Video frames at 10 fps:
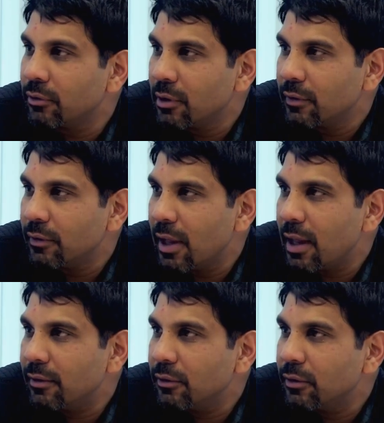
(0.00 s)
So
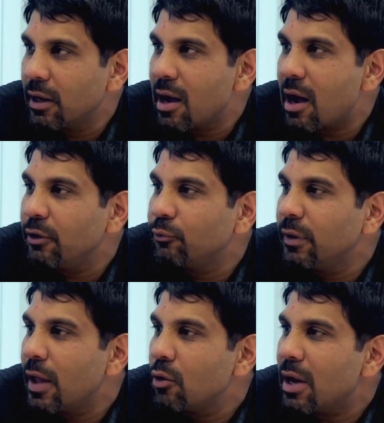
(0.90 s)
Jishnu talked
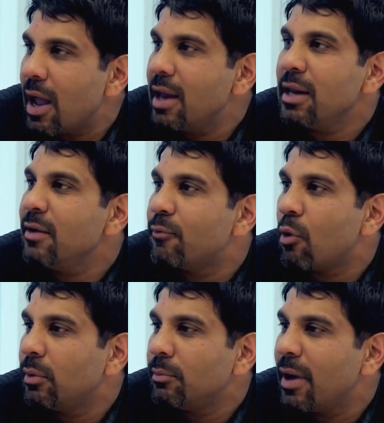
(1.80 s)
about some of the
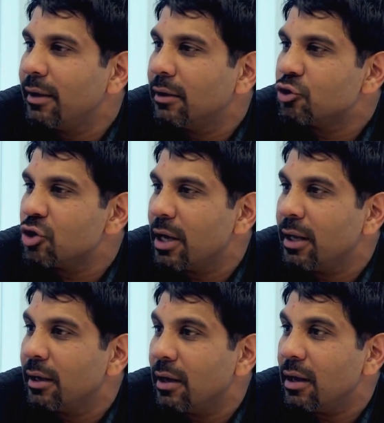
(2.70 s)
frontier work
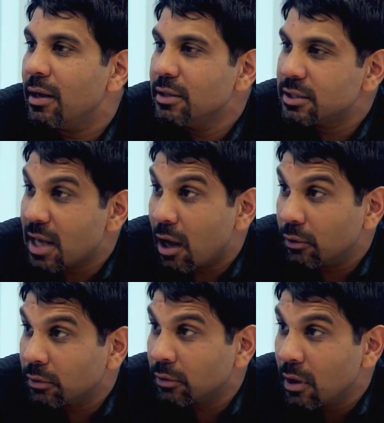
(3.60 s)
that he has
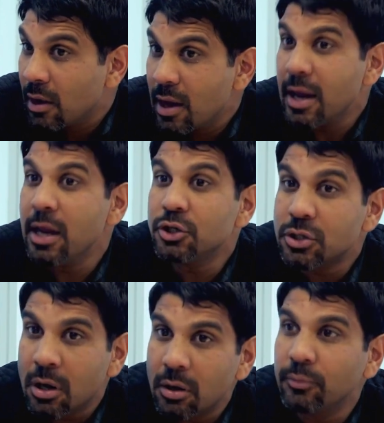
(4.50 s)
done in
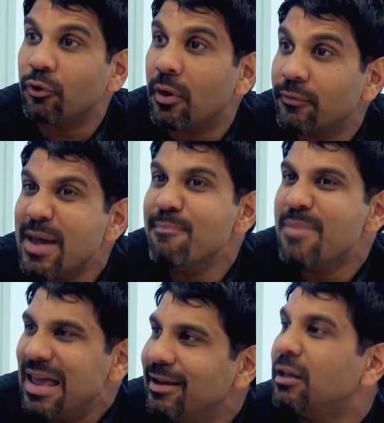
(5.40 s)
assessing
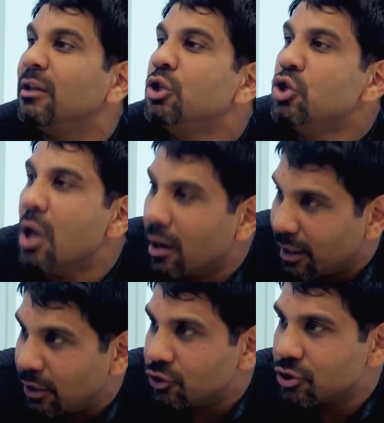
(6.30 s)
quality in
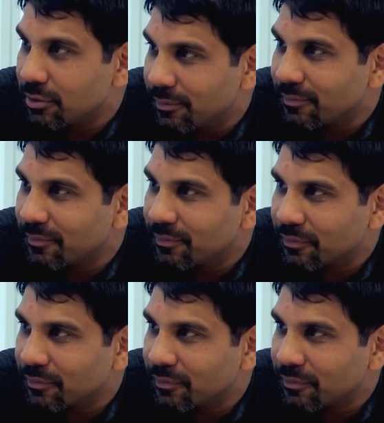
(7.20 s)
India, in